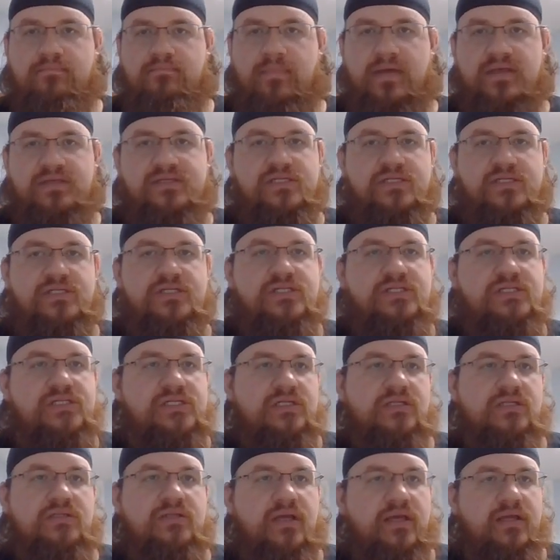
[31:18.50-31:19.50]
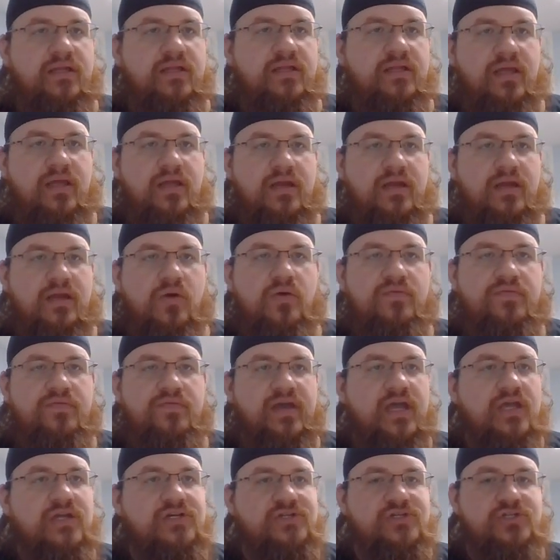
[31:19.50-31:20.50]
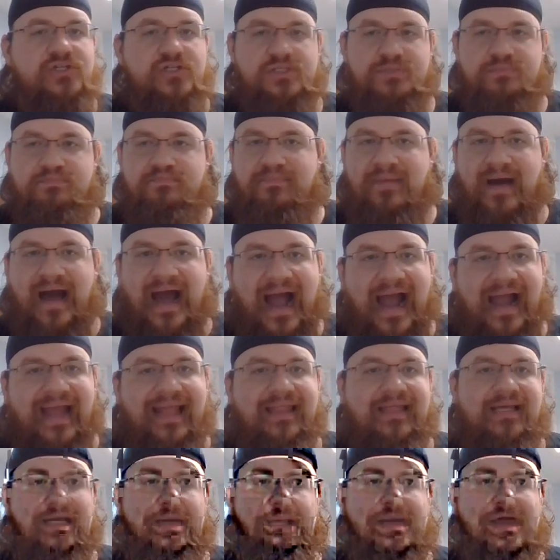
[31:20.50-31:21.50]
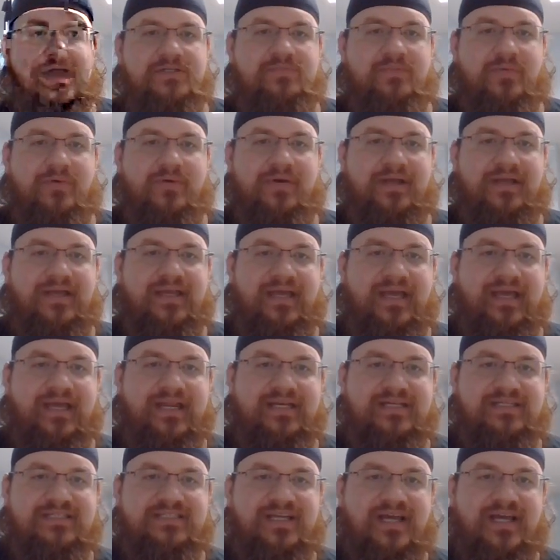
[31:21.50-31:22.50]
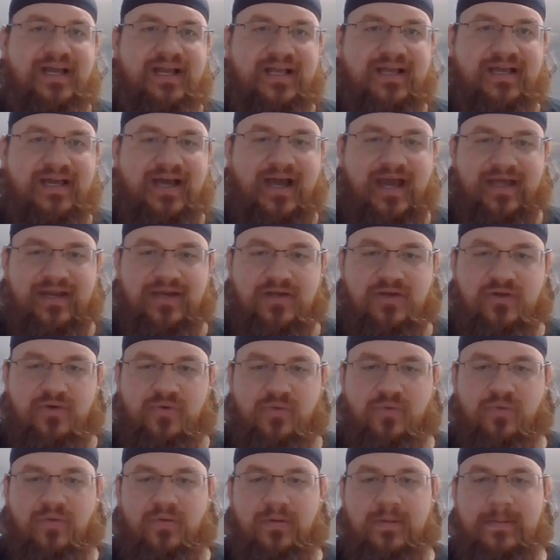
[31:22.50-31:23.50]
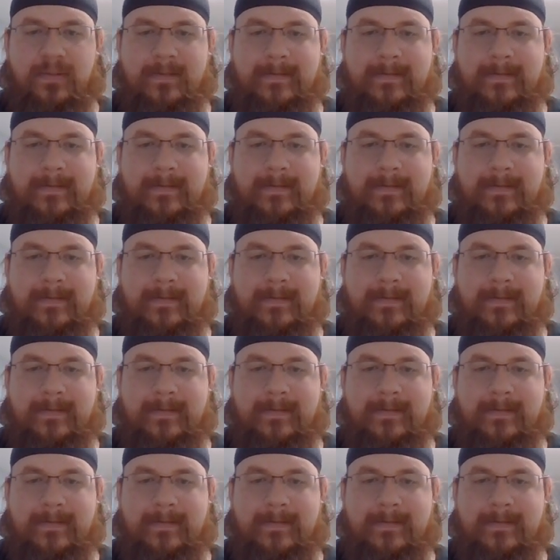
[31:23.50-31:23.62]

messages and, and, and notifications just piling up this morning. It is kind of cool.